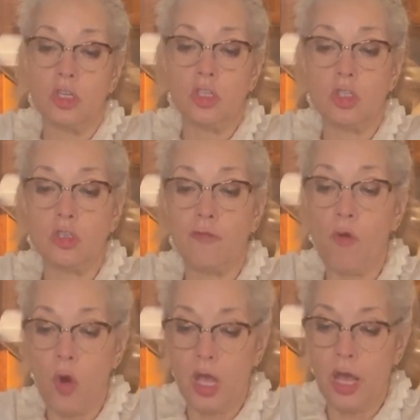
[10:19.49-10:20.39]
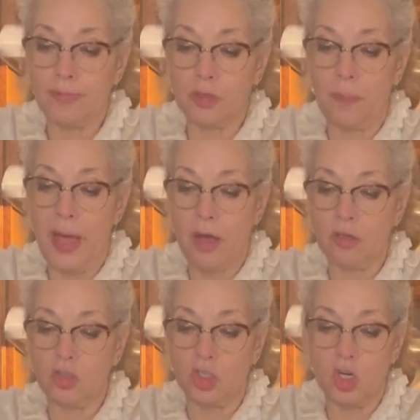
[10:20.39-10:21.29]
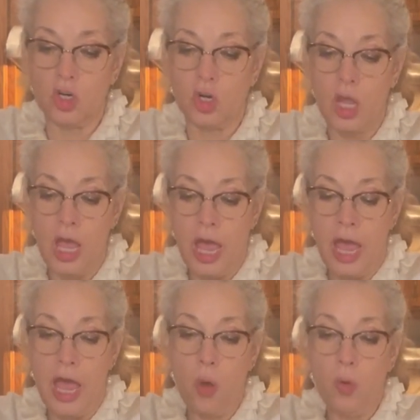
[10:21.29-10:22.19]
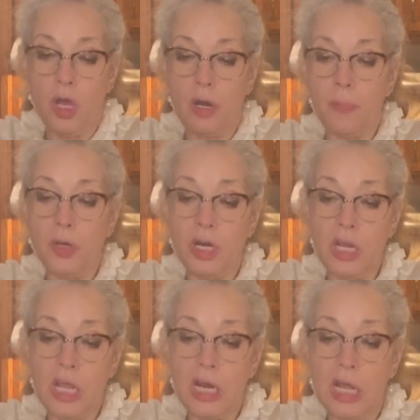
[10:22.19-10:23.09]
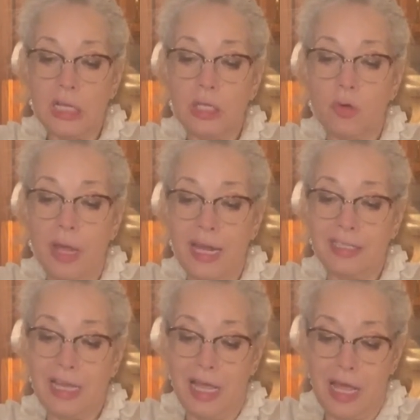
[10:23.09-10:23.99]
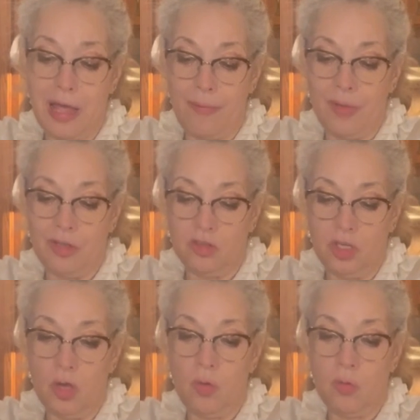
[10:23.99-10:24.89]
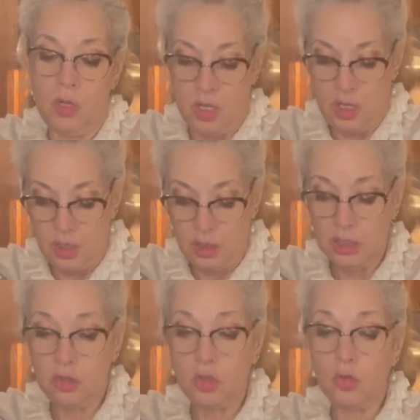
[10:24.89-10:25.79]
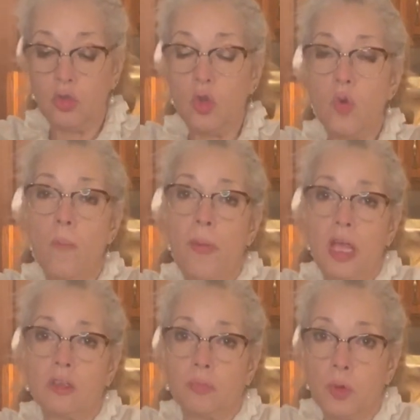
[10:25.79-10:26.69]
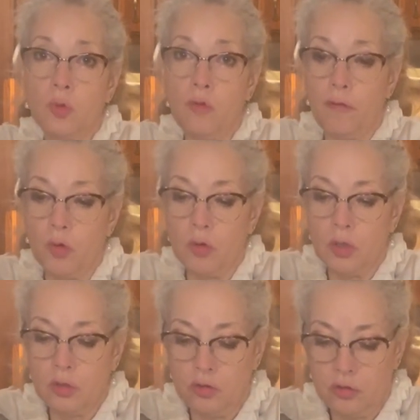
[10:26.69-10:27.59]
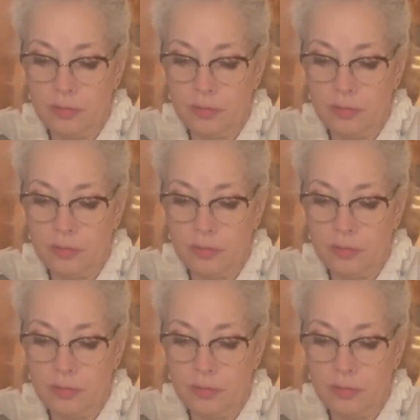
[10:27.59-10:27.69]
This is 4 cups of powdered sugar and we're gonna put it in a little at a time. So let's do 2 big spoonfuls.